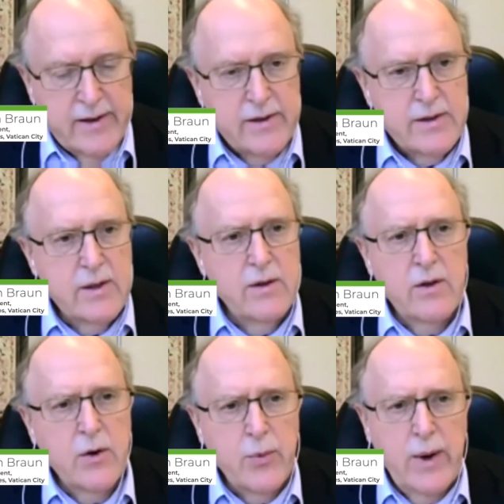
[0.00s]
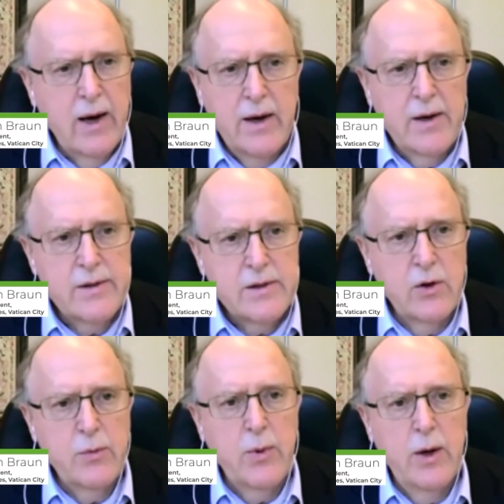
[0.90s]
is not well
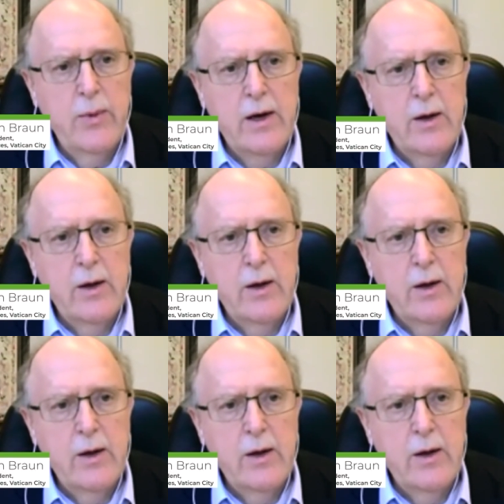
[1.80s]
understood by many